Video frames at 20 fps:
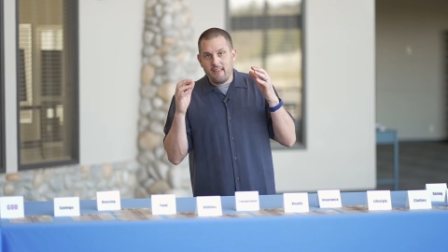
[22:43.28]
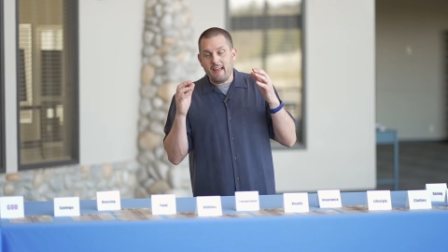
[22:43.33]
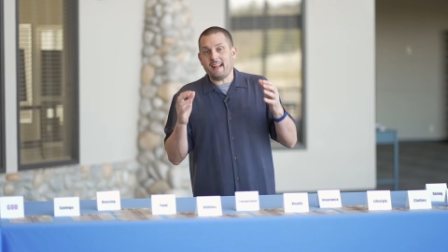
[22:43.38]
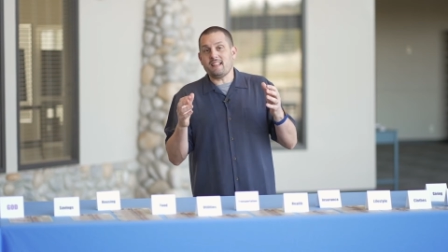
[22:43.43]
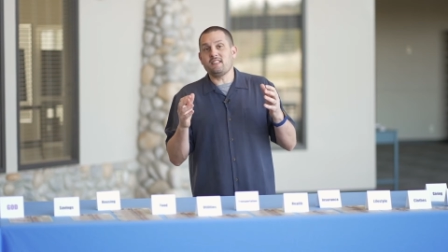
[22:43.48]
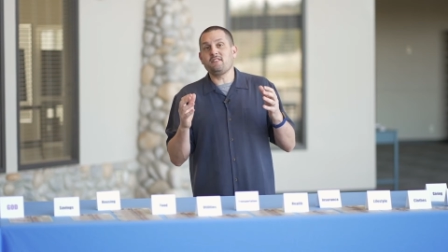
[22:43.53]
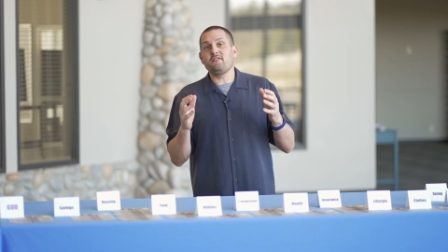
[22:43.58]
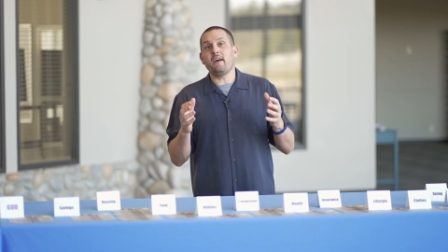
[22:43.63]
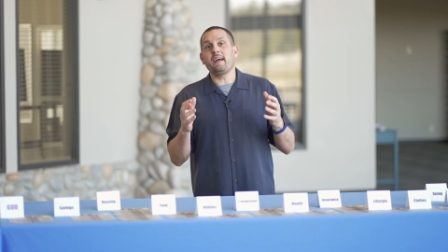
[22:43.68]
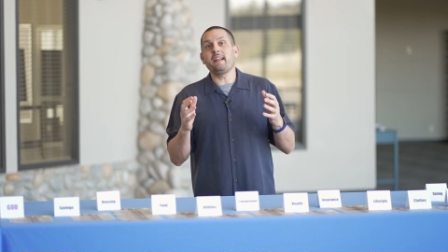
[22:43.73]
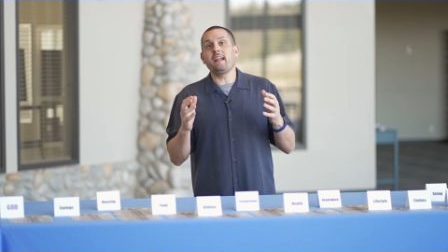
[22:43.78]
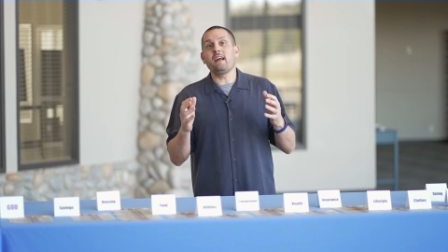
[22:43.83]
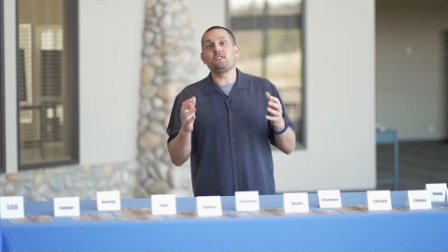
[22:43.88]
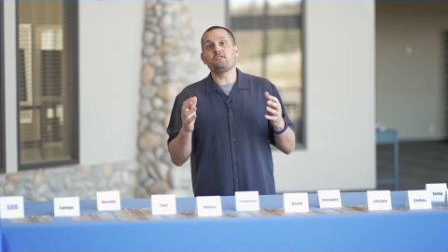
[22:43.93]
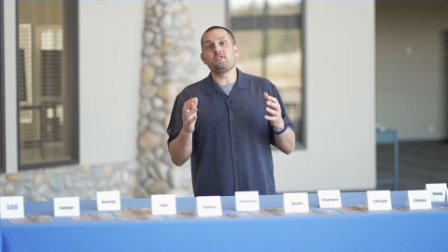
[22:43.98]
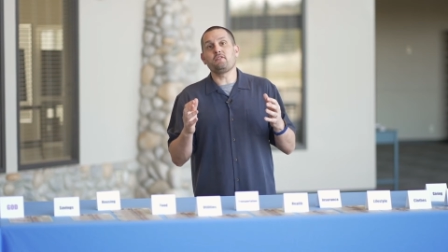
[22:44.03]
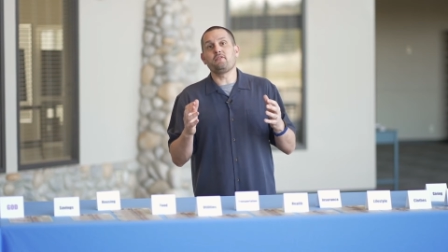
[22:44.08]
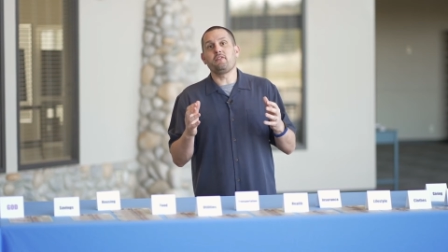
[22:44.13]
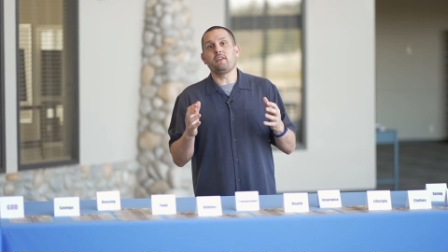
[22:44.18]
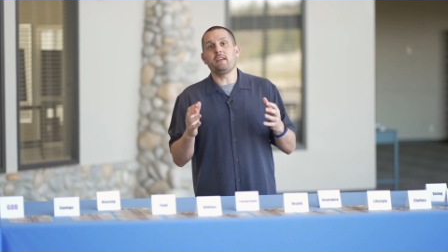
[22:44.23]

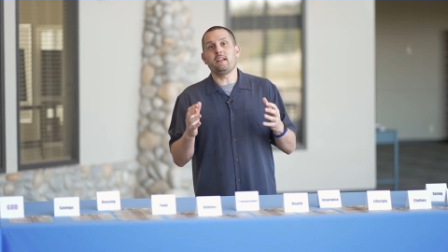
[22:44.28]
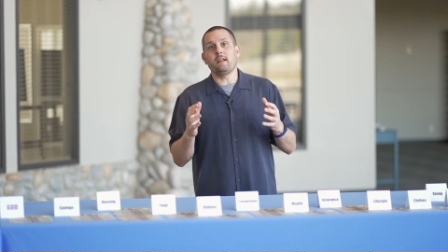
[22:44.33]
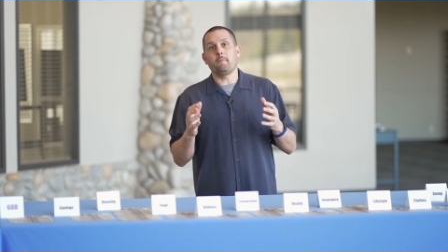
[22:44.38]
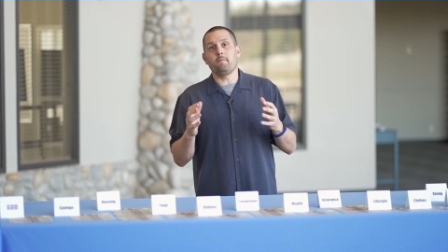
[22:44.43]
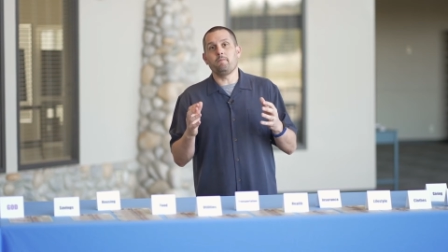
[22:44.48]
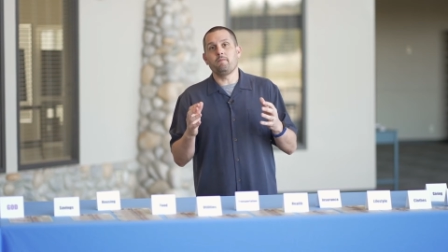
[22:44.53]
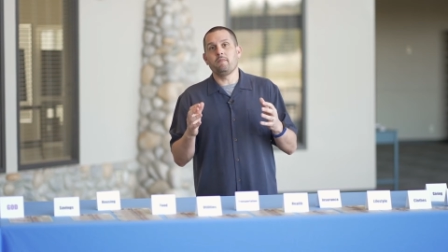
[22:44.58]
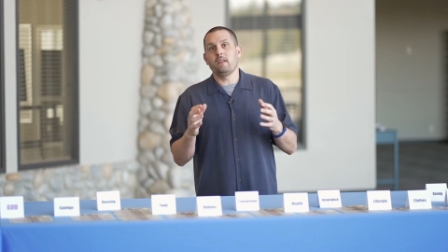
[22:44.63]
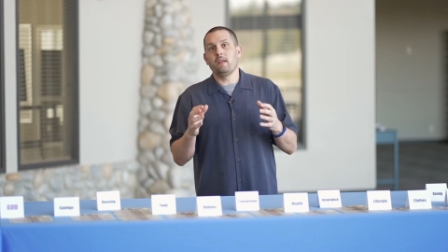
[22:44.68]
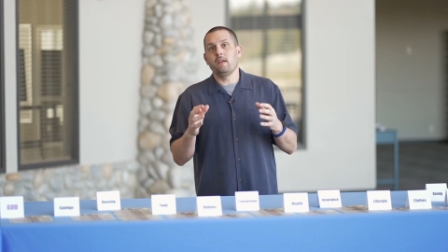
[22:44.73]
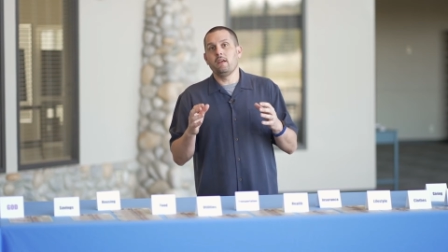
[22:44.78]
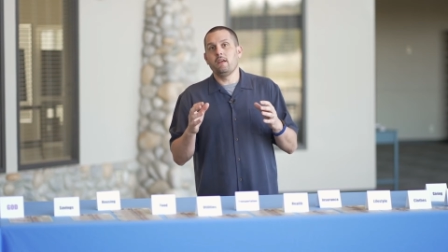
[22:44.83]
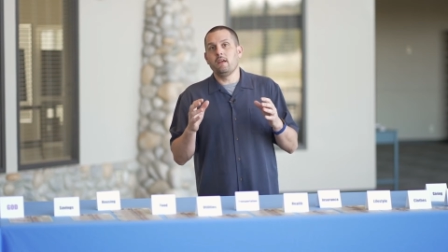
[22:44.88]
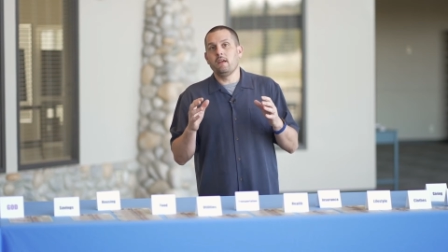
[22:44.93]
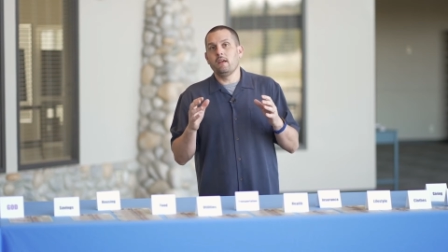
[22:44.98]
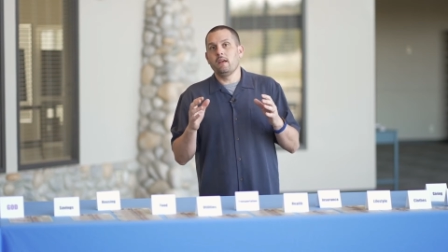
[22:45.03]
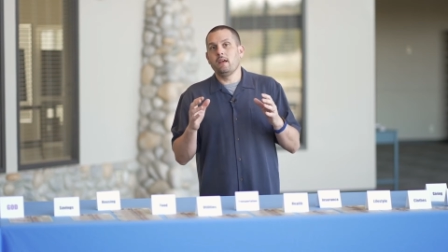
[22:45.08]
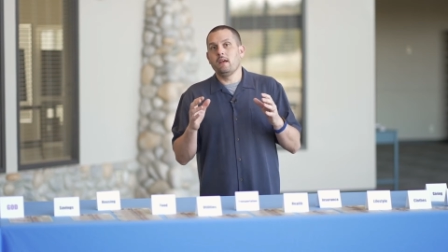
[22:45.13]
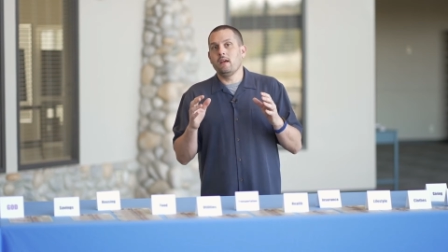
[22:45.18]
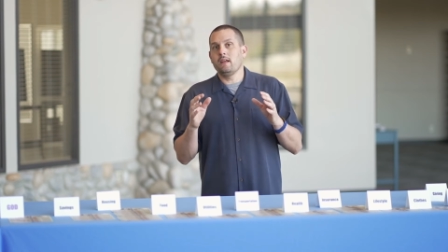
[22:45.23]
financial freedom.
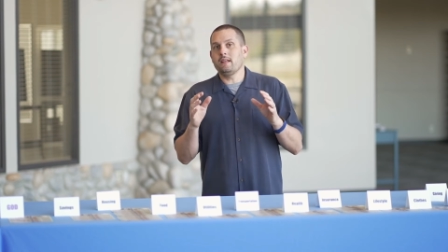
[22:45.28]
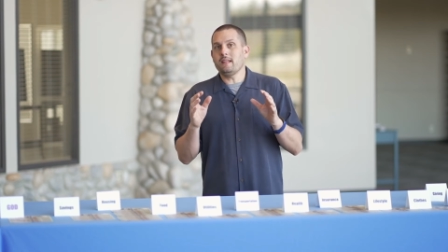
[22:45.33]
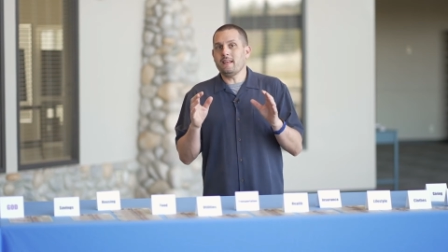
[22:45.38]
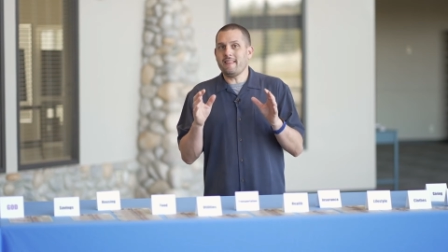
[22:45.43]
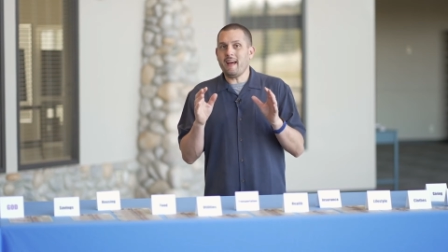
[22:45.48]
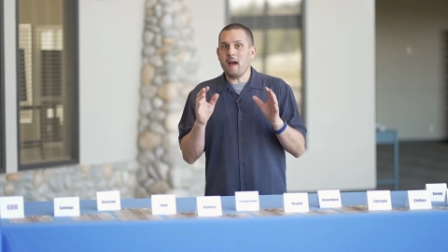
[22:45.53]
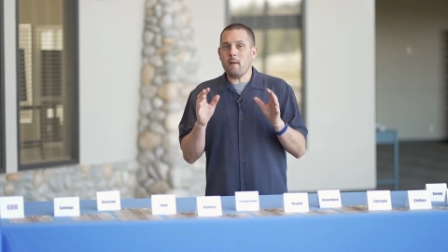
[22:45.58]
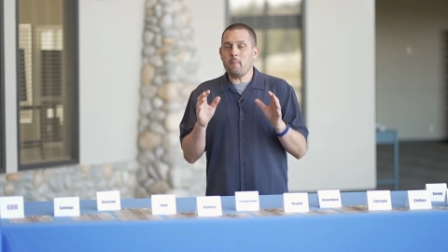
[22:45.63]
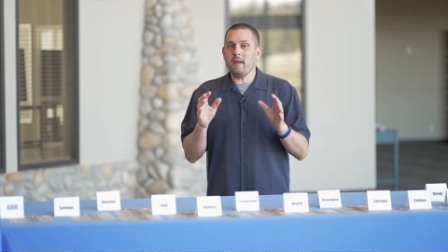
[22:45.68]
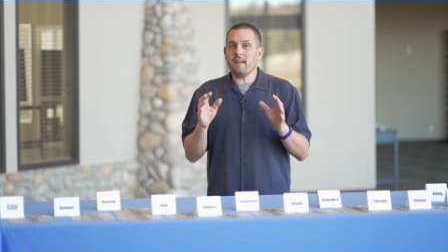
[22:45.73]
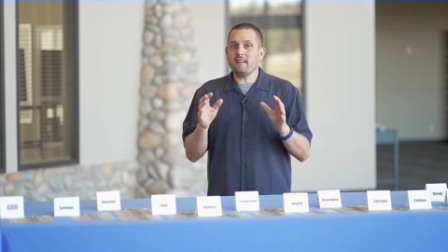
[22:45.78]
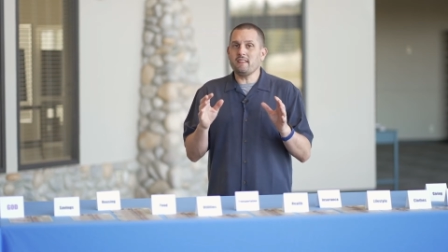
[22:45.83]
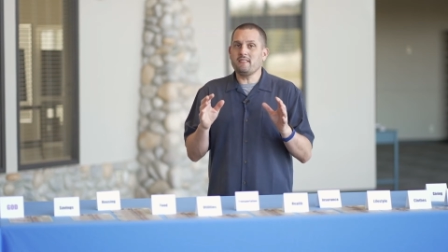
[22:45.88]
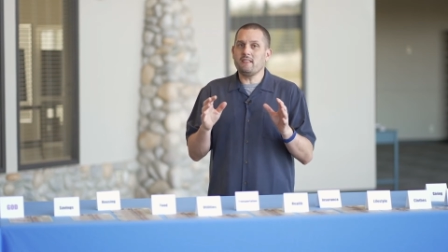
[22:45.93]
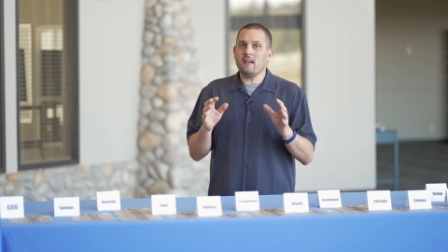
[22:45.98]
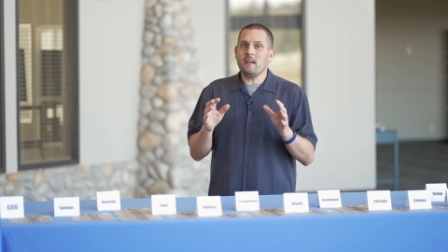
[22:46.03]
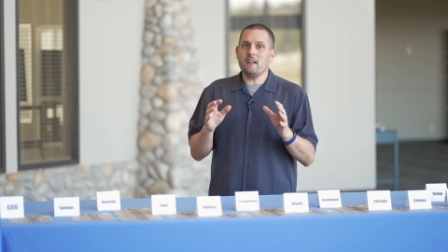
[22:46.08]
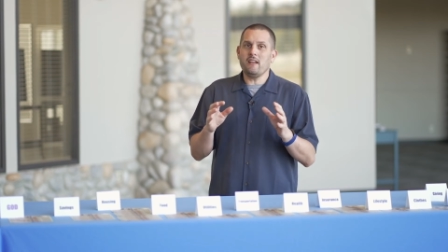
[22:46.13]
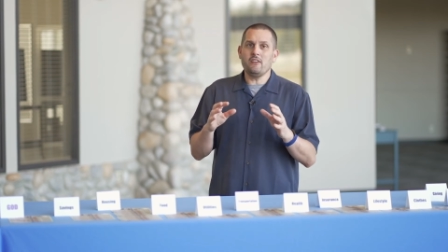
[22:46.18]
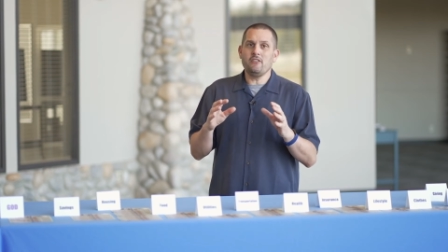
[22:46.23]
And yet, that being
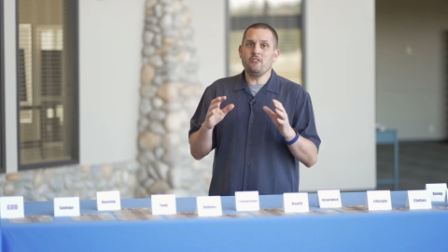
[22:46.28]
said,